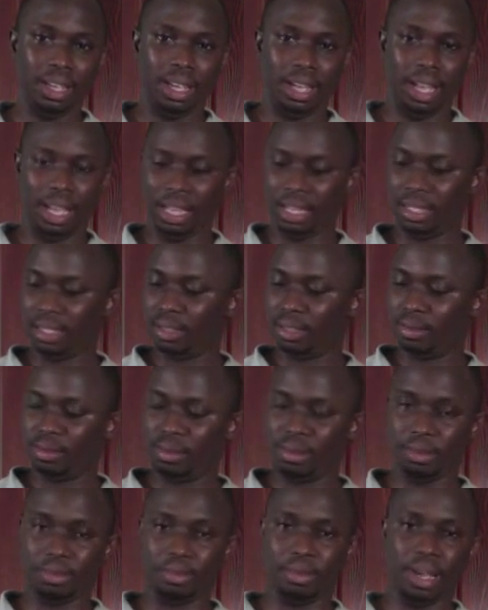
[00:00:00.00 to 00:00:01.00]
I had
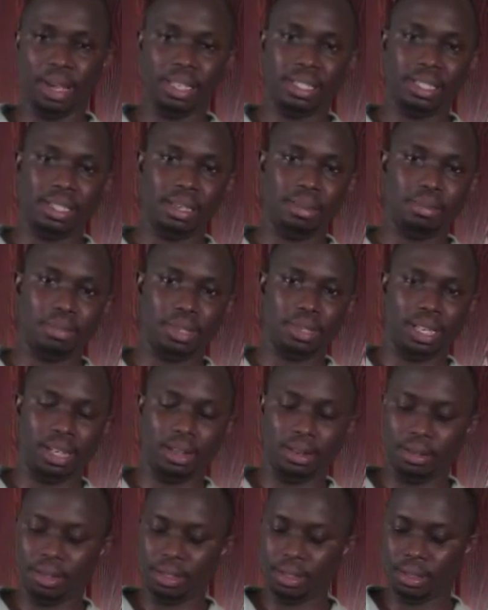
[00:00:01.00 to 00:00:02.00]
the redskin
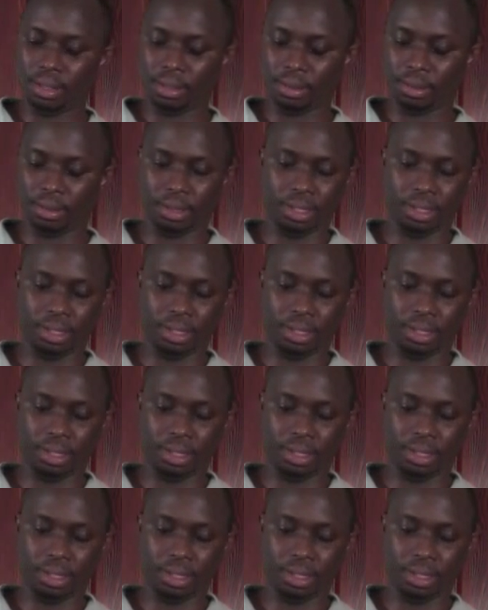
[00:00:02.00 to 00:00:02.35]
potatoes